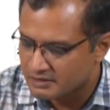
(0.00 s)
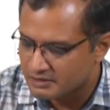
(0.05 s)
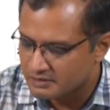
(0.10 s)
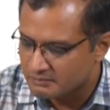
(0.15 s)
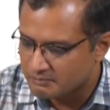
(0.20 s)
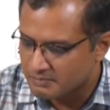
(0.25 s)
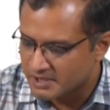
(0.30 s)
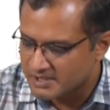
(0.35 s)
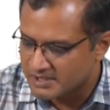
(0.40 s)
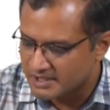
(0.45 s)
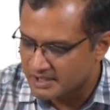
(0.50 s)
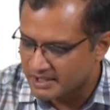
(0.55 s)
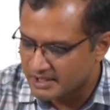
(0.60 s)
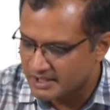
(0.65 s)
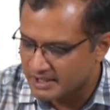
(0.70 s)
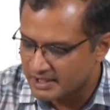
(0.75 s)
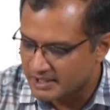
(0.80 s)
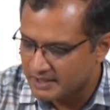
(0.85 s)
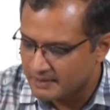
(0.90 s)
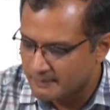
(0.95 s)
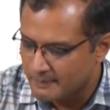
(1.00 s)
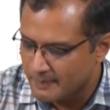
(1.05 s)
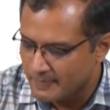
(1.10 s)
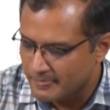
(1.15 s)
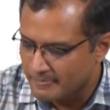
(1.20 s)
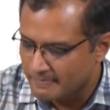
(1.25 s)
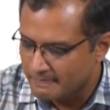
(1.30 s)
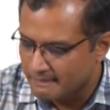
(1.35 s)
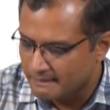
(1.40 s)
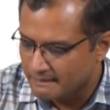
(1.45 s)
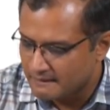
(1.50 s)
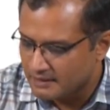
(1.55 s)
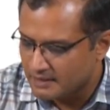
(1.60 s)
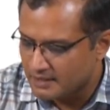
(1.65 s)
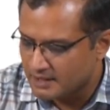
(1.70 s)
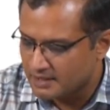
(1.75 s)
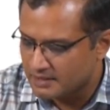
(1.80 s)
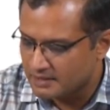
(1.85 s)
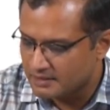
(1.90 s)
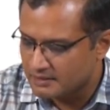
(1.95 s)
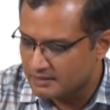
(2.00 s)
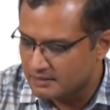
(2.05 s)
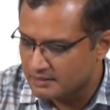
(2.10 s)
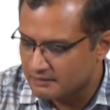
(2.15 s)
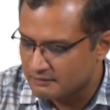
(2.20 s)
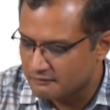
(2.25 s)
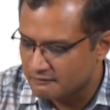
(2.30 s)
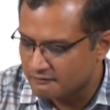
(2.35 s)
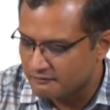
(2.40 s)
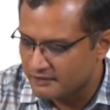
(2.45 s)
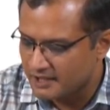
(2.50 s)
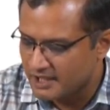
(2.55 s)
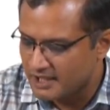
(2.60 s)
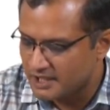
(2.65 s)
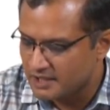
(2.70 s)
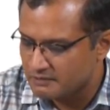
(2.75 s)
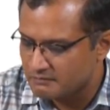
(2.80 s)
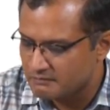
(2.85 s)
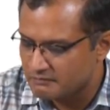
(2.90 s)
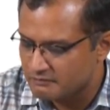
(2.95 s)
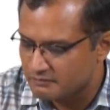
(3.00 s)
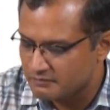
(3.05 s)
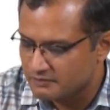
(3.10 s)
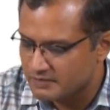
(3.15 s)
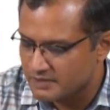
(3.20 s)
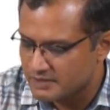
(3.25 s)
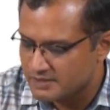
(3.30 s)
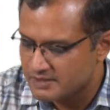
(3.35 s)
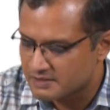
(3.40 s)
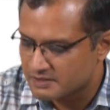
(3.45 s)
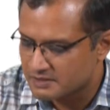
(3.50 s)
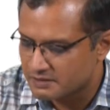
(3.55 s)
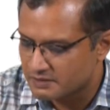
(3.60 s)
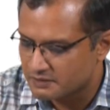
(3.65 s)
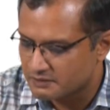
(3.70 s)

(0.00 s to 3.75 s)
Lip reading: basically in weighing this